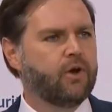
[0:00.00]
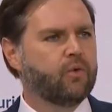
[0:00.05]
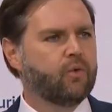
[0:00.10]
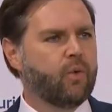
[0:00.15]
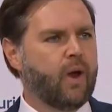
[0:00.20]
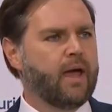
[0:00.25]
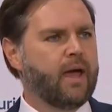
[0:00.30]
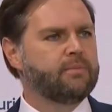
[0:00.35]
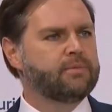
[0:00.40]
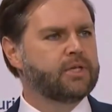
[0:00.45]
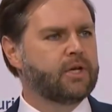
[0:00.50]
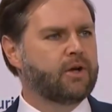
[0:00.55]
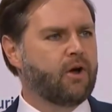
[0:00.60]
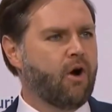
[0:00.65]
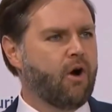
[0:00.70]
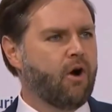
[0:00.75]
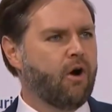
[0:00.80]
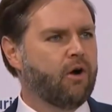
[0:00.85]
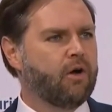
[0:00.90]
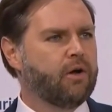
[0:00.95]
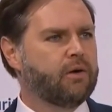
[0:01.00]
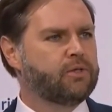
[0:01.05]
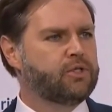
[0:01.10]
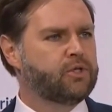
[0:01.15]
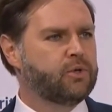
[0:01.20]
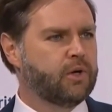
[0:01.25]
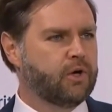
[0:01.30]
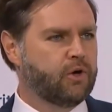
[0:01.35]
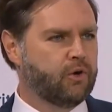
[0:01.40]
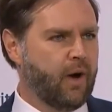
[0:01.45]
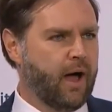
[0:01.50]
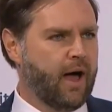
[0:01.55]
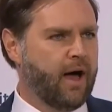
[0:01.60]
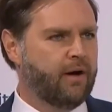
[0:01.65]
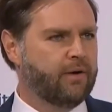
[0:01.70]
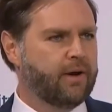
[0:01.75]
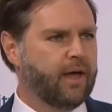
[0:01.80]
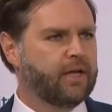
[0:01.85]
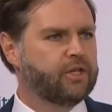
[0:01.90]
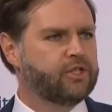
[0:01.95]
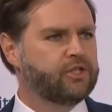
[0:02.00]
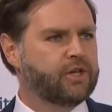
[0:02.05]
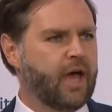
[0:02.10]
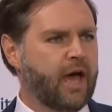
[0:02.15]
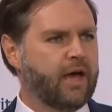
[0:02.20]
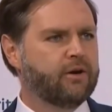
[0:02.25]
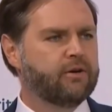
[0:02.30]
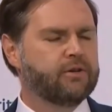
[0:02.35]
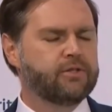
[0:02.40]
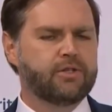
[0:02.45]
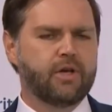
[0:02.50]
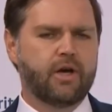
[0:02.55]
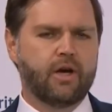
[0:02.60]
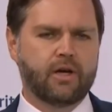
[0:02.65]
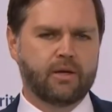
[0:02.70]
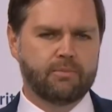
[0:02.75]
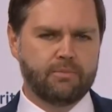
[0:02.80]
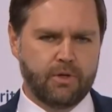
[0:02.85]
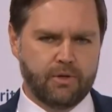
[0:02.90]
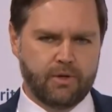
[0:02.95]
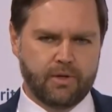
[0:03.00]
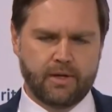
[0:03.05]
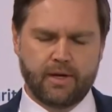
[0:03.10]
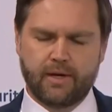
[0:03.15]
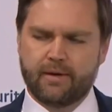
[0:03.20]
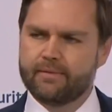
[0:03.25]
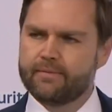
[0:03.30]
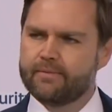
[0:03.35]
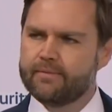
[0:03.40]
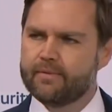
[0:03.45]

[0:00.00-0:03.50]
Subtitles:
rams a car into a crowd and shatters a community.